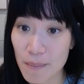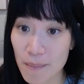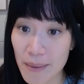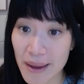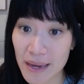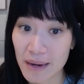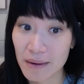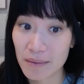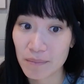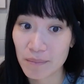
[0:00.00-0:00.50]

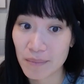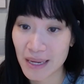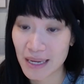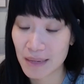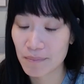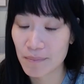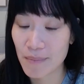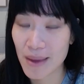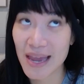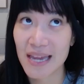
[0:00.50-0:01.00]

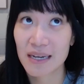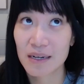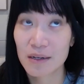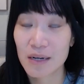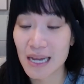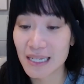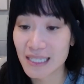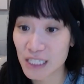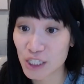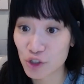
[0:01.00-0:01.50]
main
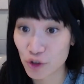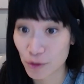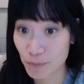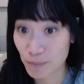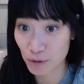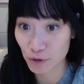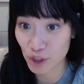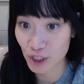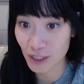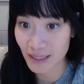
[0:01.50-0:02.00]

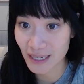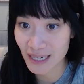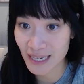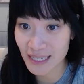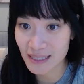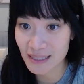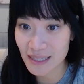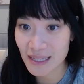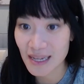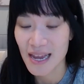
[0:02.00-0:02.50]
distribution
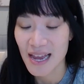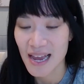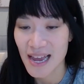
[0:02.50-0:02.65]
needs.